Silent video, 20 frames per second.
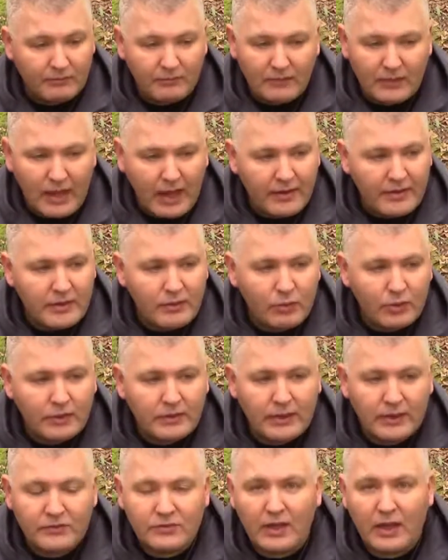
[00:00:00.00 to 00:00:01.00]
anyone
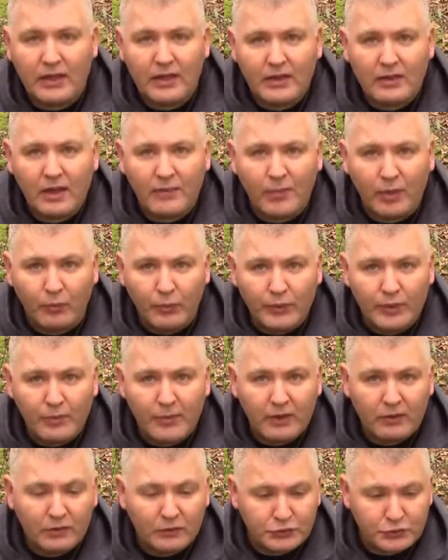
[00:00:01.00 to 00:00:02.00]
that's got any type of real
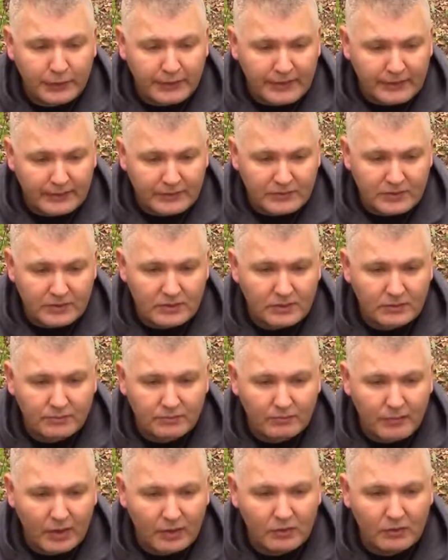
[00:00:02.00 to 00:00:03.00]
medical training that's in the
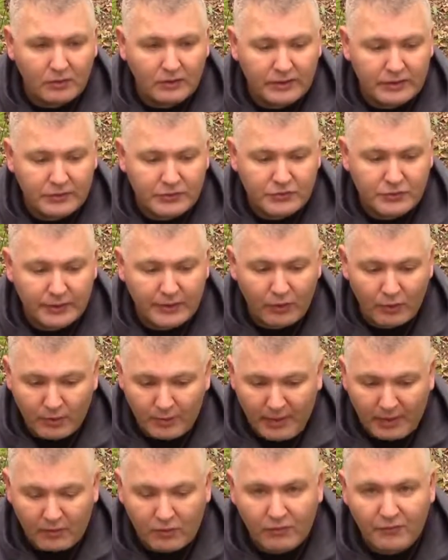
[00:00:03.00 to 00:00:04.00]
medical industry or the
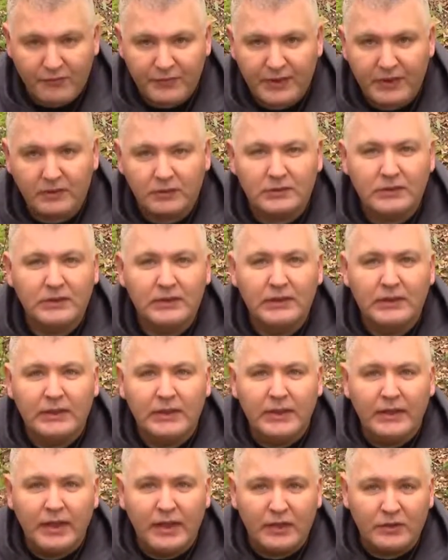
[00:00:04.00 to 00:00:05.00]
medical field,
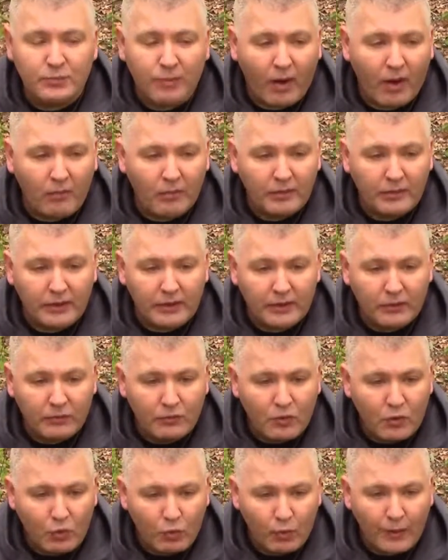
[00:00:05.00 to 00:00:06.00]
it's probably
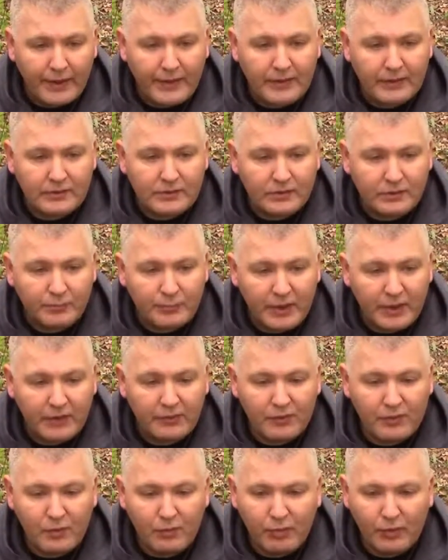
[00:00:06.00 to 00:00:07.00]
great to pick
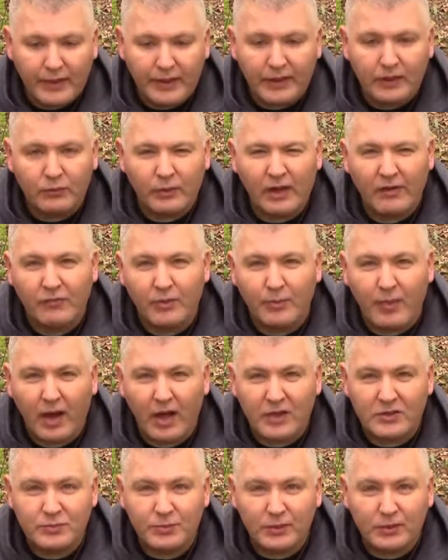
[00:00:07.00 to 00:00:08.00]
their brain whenever
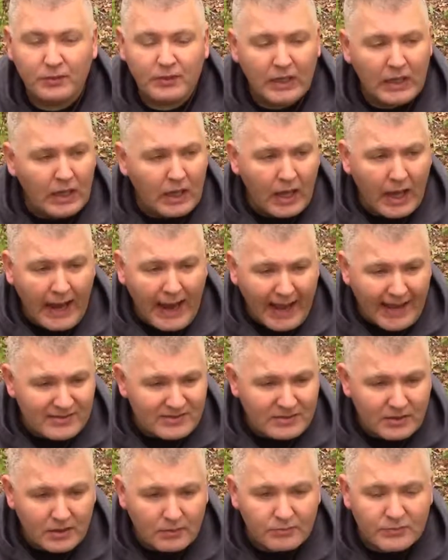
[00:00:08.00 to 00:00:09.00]
possible.
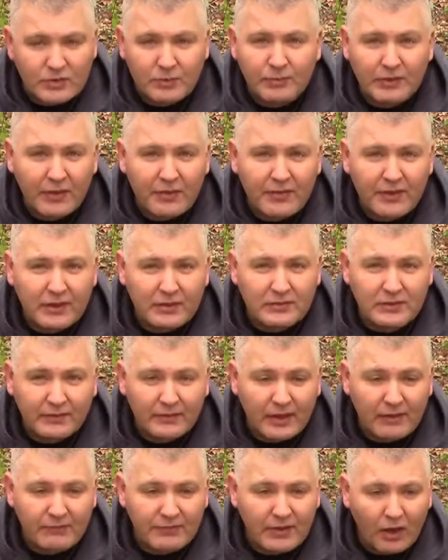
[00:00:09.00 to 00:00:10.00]
Ask them some of the things that
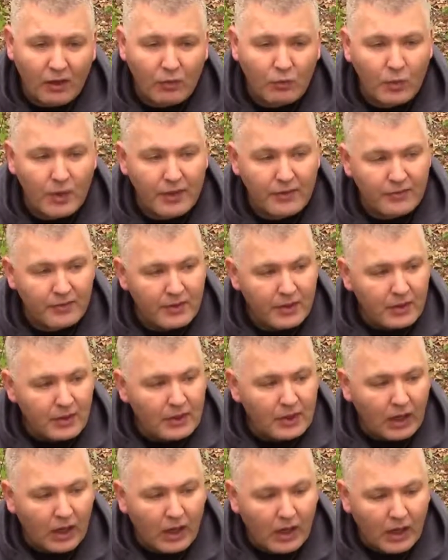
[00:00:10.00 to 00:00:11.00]
they've dealt with.
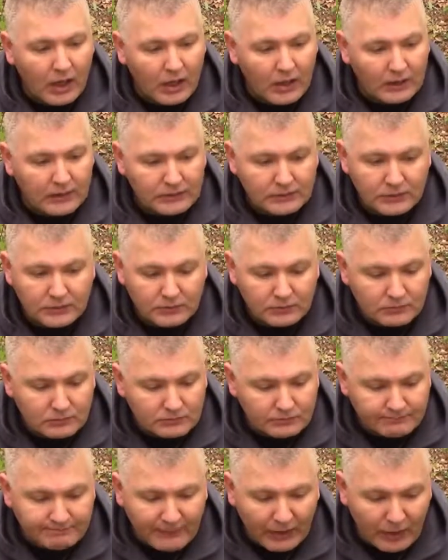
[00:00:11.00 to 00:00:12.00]

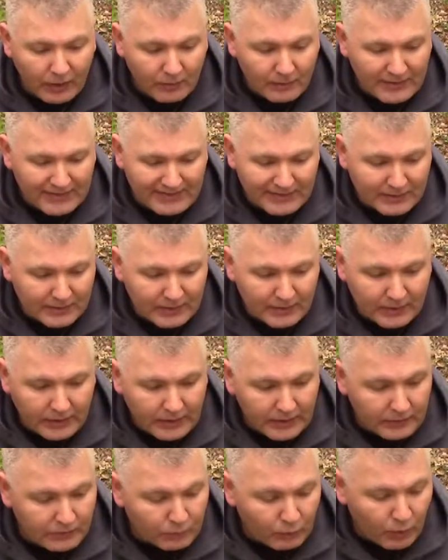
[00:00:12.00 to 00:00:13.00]
You know,
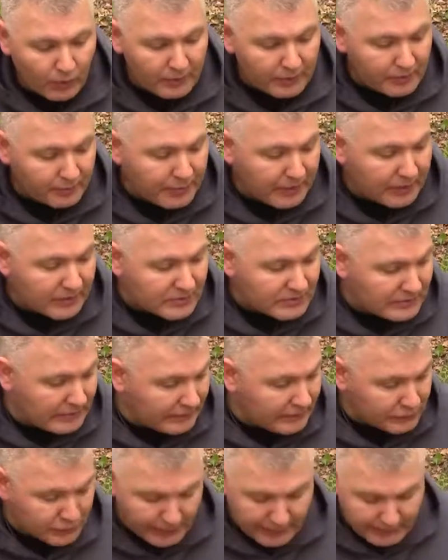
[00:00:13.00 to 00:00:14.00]
one of the biggest
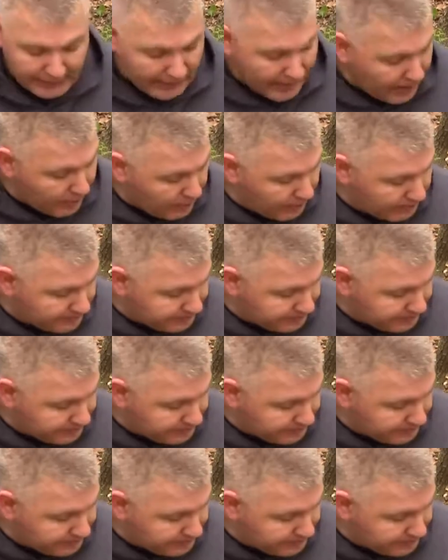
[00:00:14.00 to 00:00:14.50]
things right now,